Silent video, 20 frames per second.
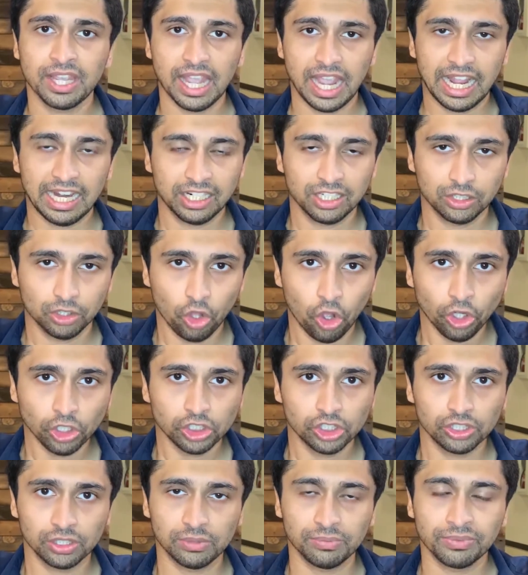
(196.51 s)
And in the long
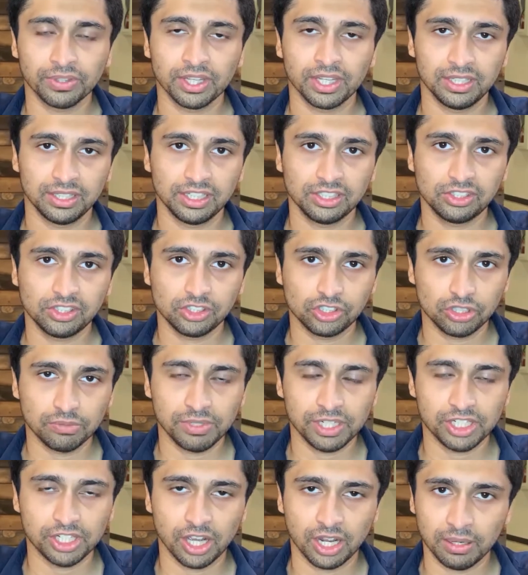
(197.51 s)
term, this is to
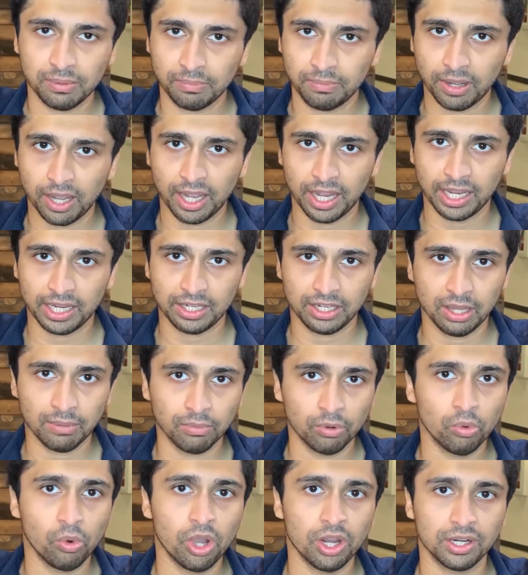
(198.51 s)
be done by,
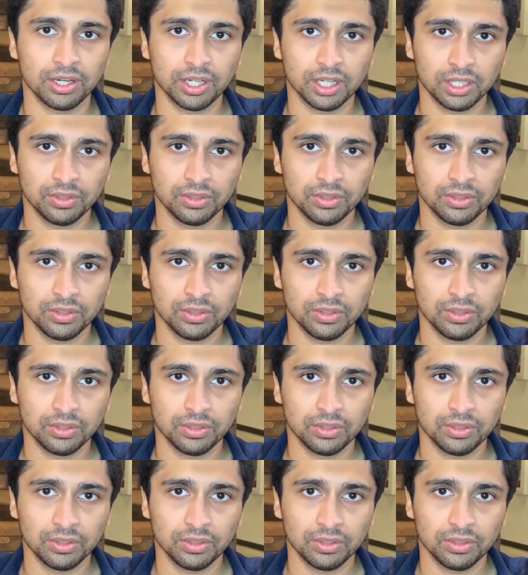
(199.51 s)
number one,